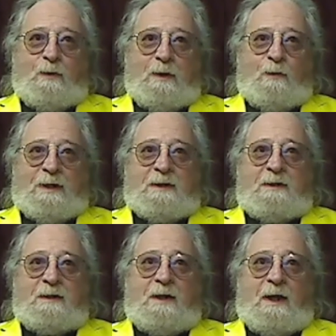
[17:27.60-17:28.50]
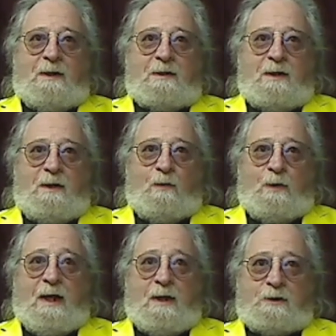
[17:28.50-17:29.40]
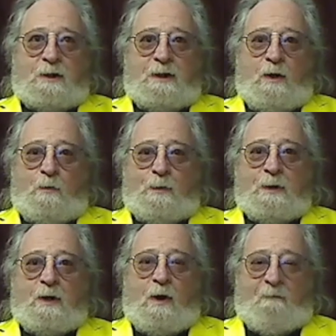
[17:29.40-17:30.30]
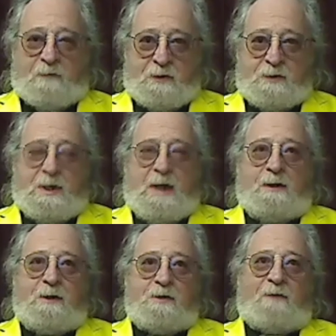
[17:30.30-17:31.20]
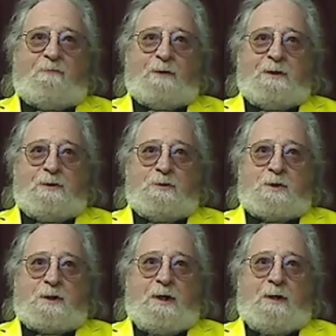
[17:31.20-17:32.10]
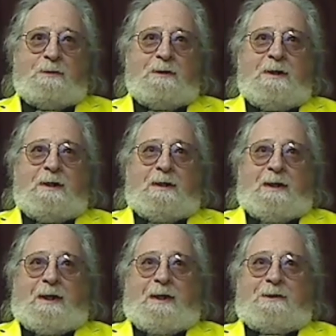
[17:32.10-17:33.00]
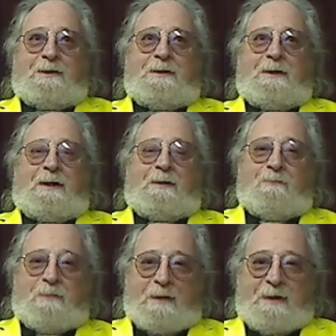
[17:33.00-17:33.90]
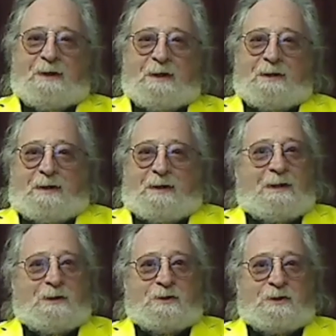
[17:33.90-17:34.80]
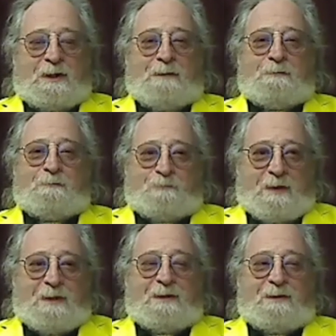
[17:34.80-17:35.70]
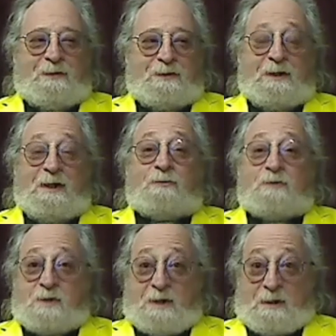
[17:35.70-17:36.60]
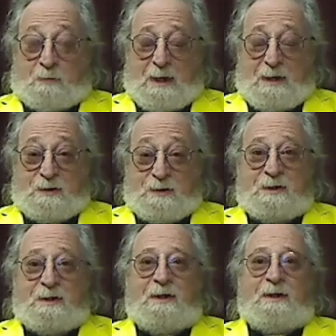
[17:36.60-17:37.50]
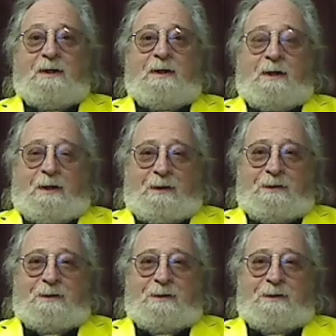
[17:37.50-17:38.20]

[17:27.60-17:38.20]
We did that. We actually opened offices down there several years ago, and it's an interesting place. And